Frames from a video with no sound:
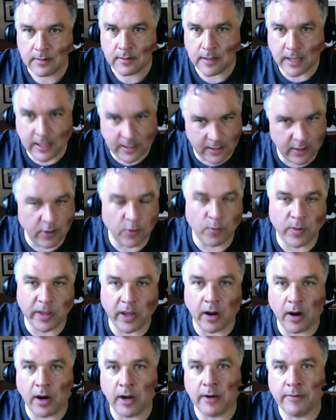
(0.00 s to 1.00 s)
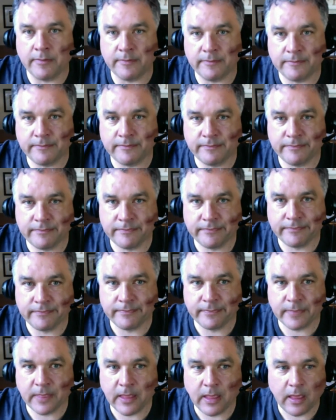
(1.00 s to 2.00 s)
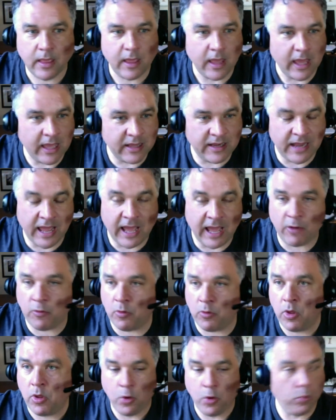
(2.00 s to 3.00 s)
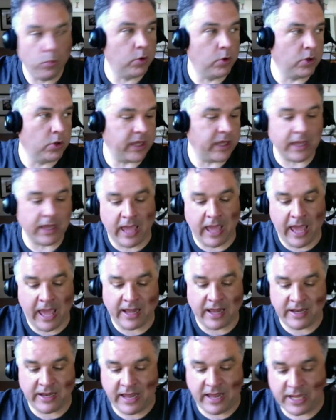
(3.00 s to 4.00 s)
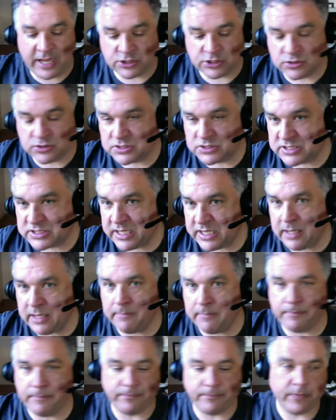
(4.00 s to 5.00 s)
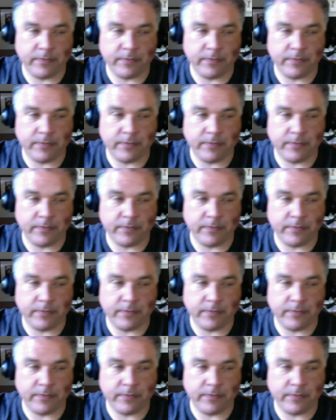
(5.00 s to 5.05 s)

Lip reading: And here we are. And now we're looking at an Angels team.